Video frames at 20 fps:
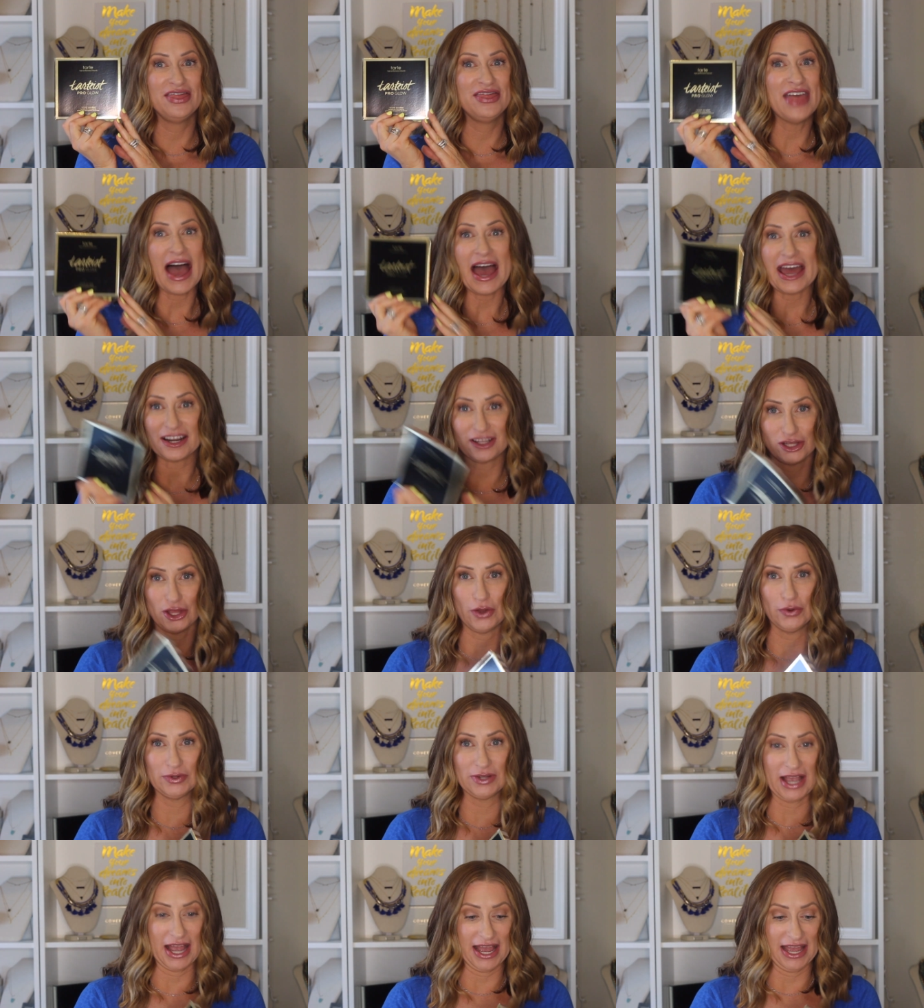That
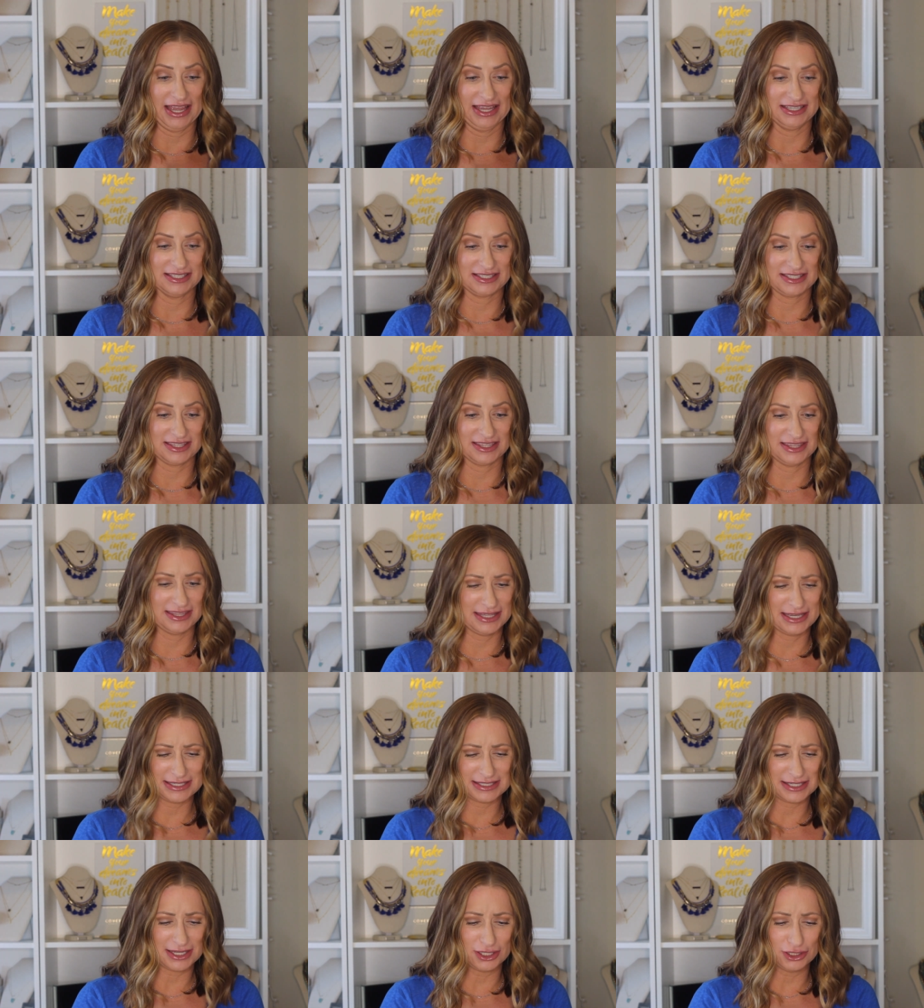alone, guys.
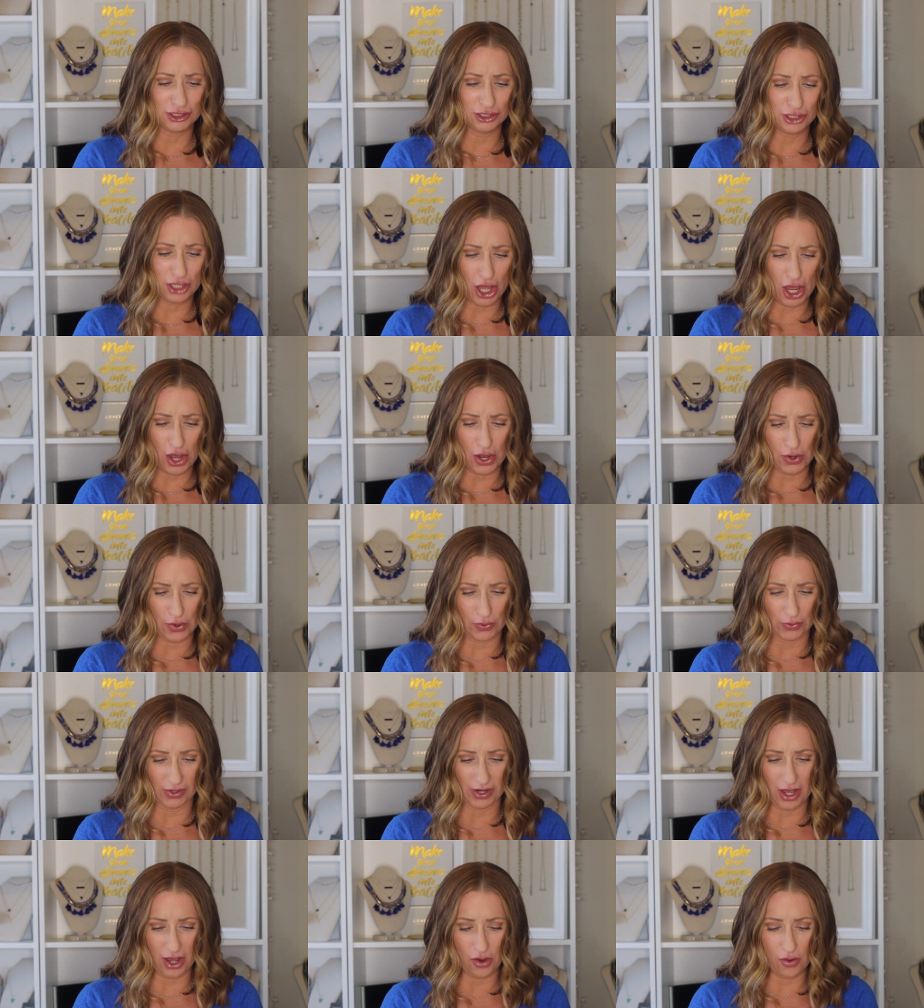This
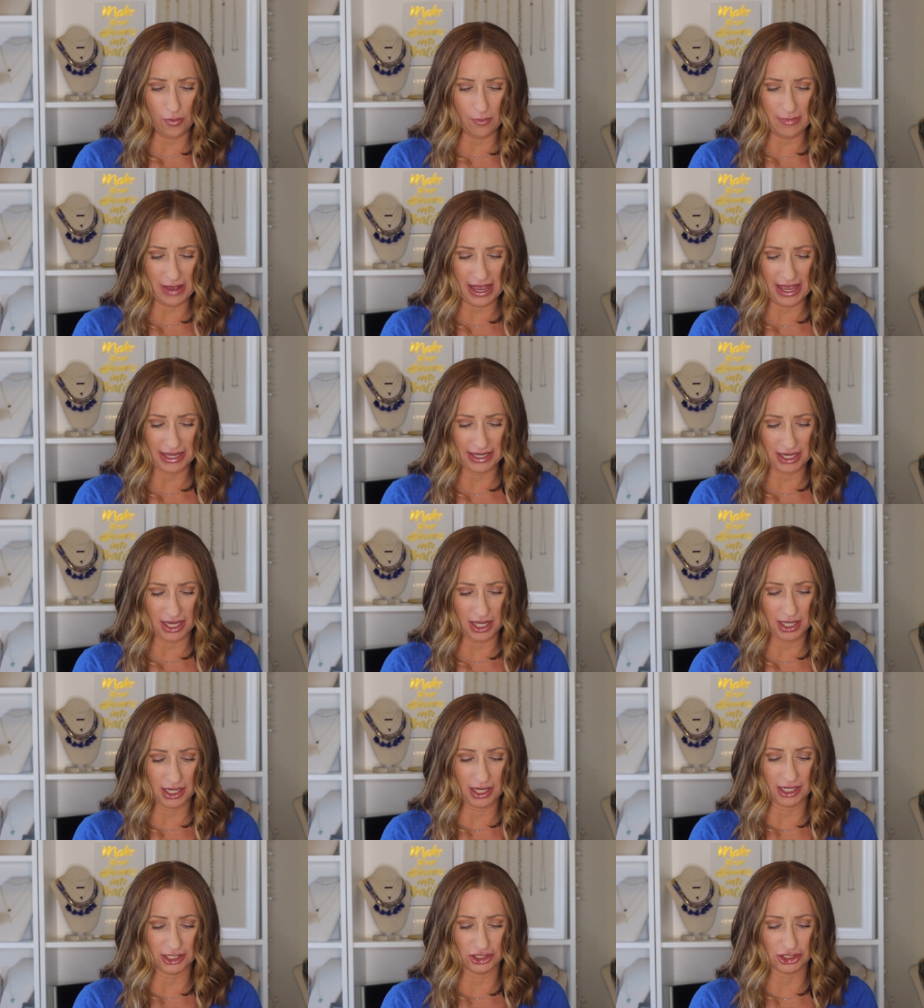alone. Oh my
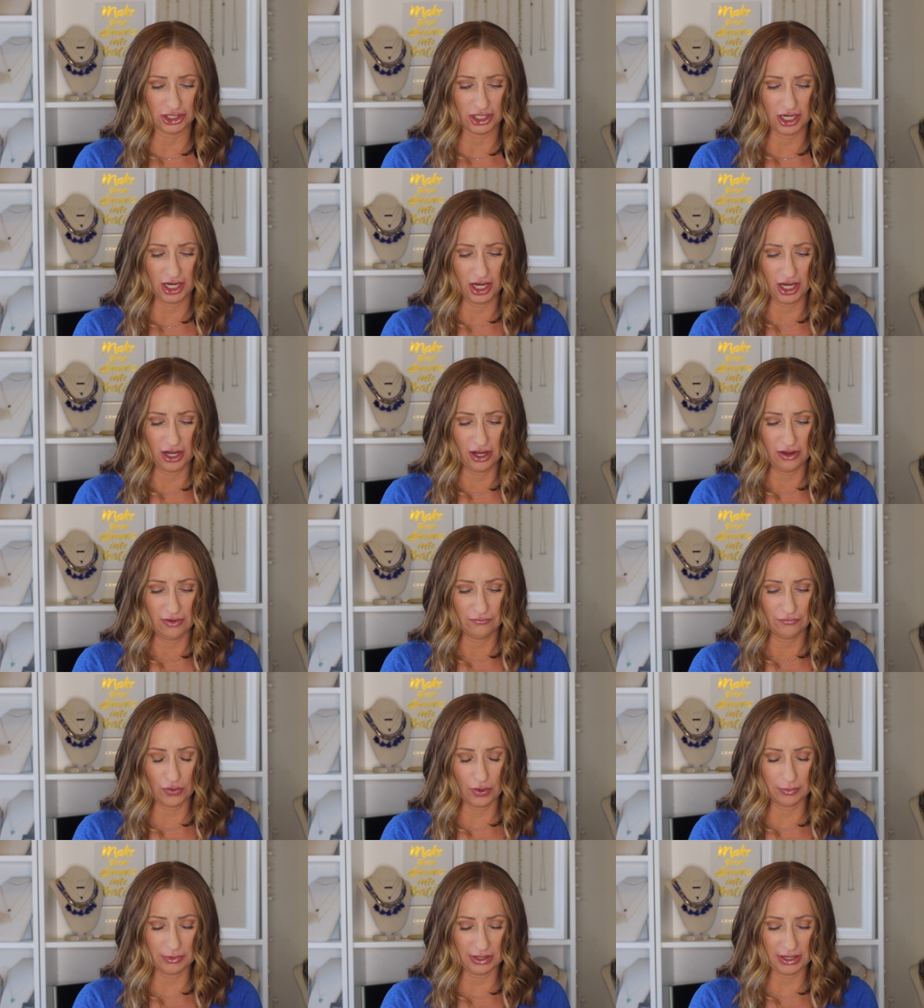gosh.
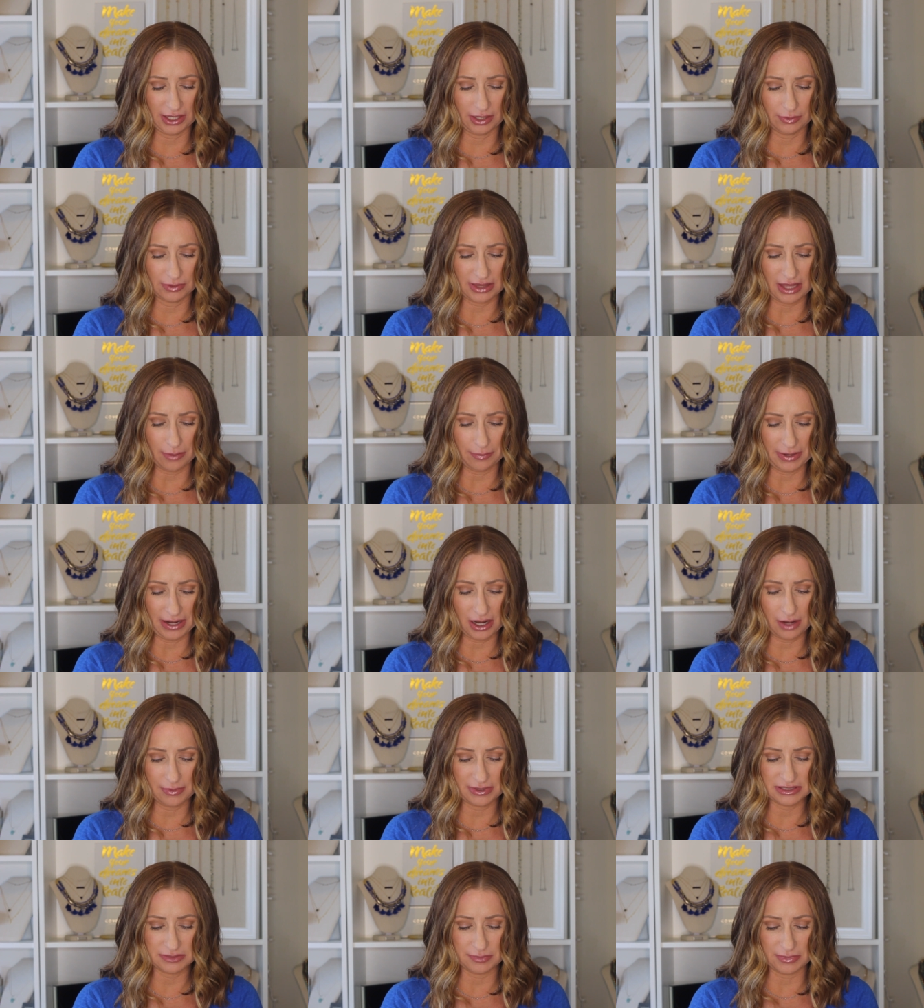Formulated without
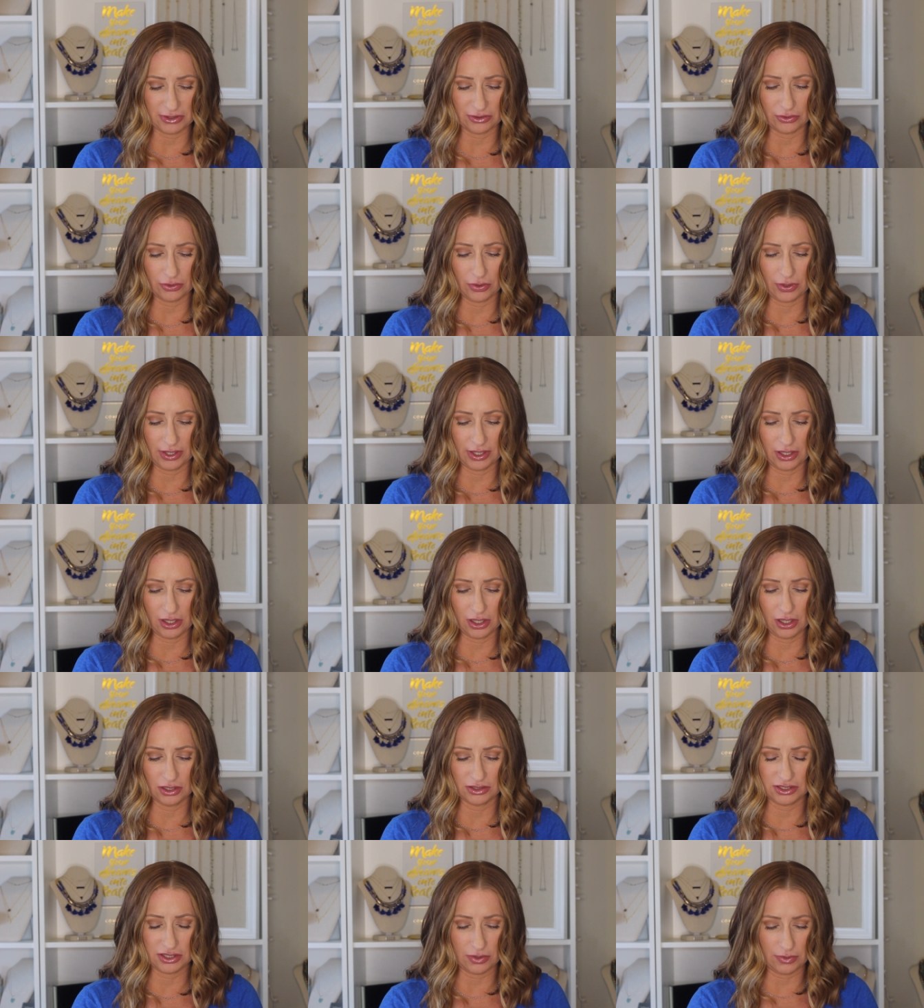parabens, mineral
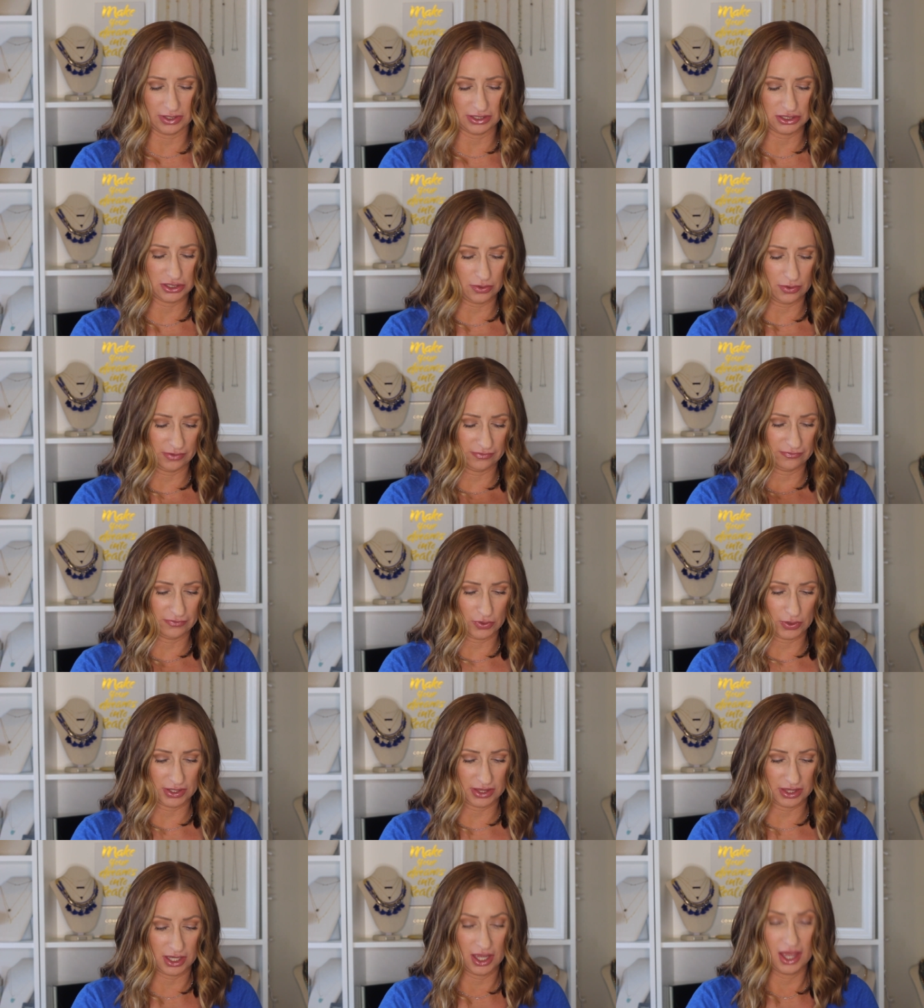oil, so on, so on,
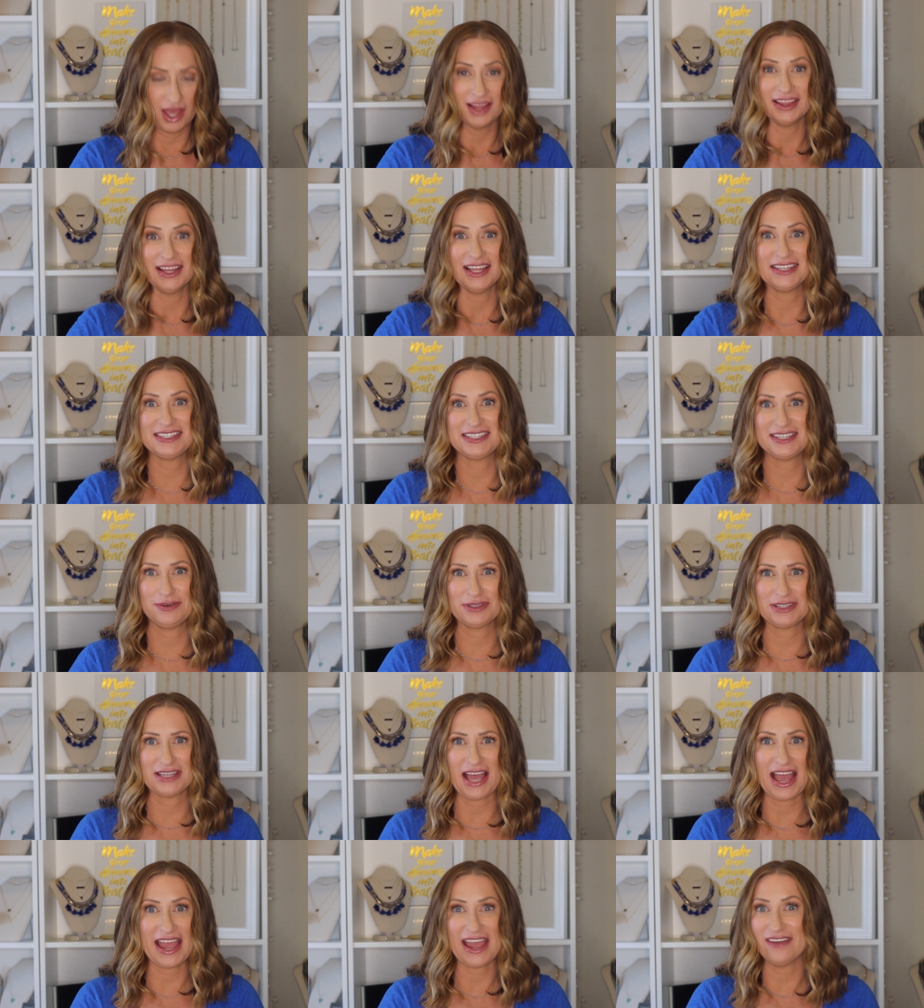forth. Let's see what
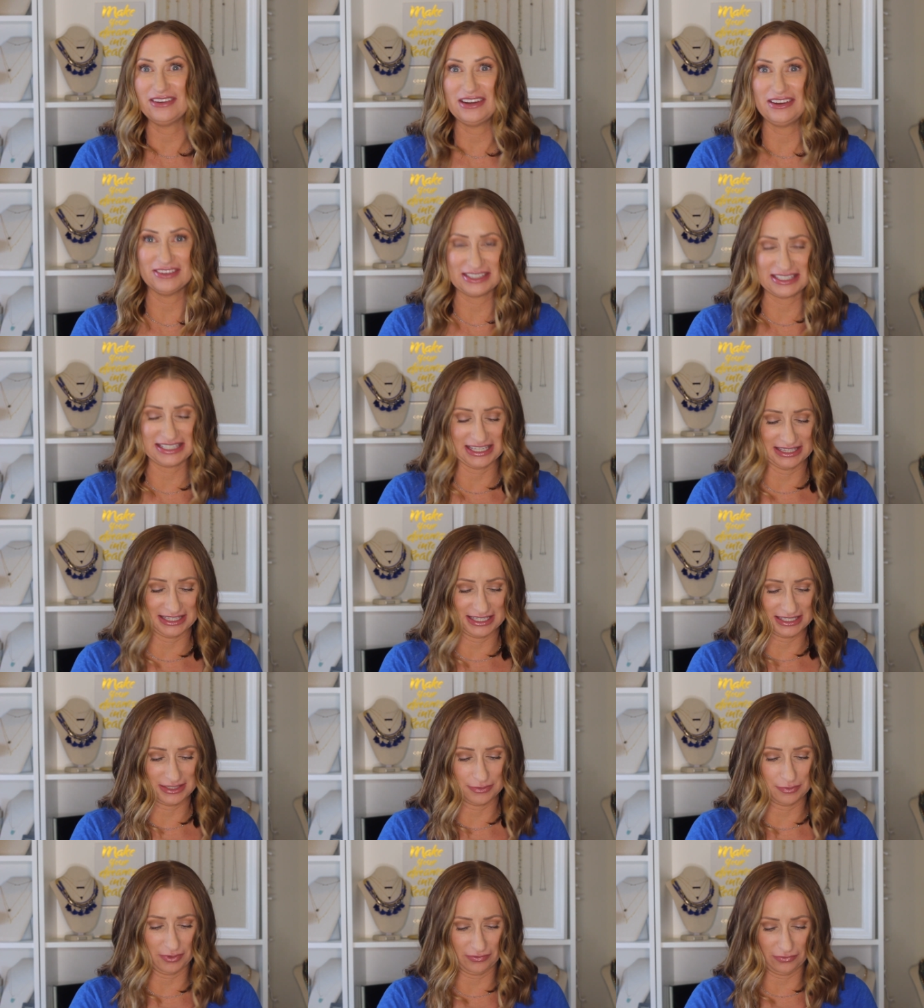the, I haven't even seen
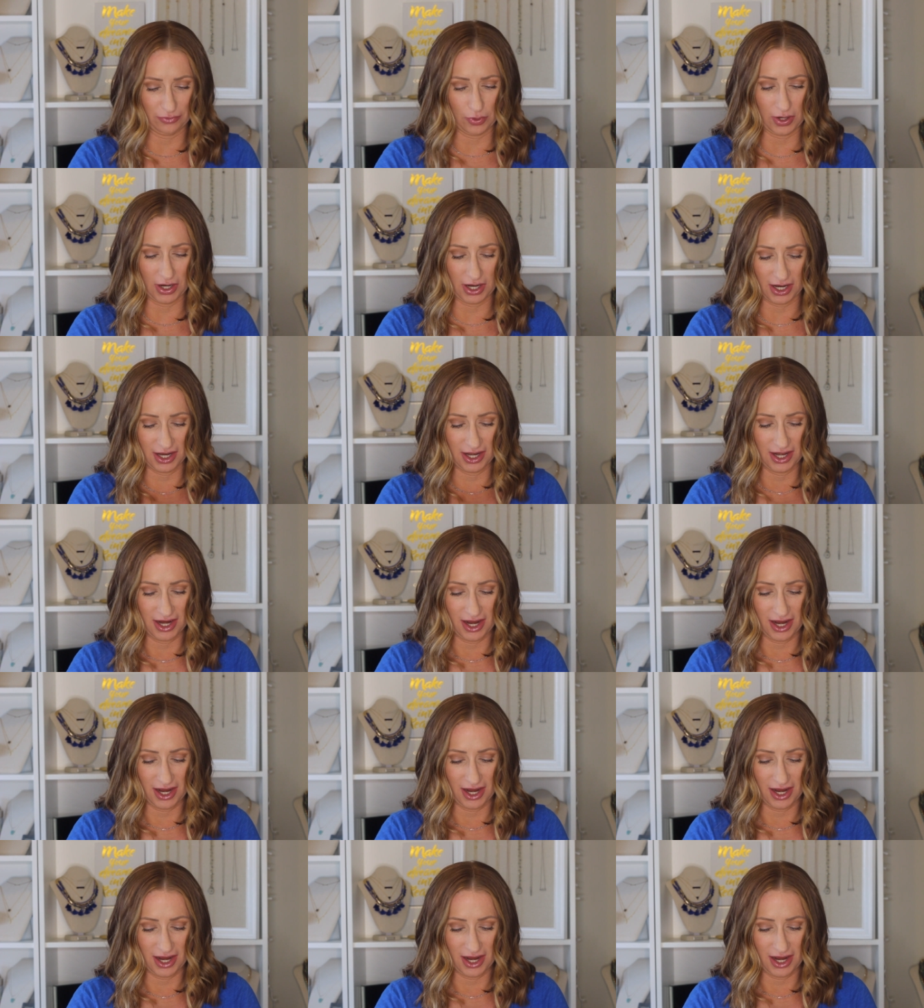this before.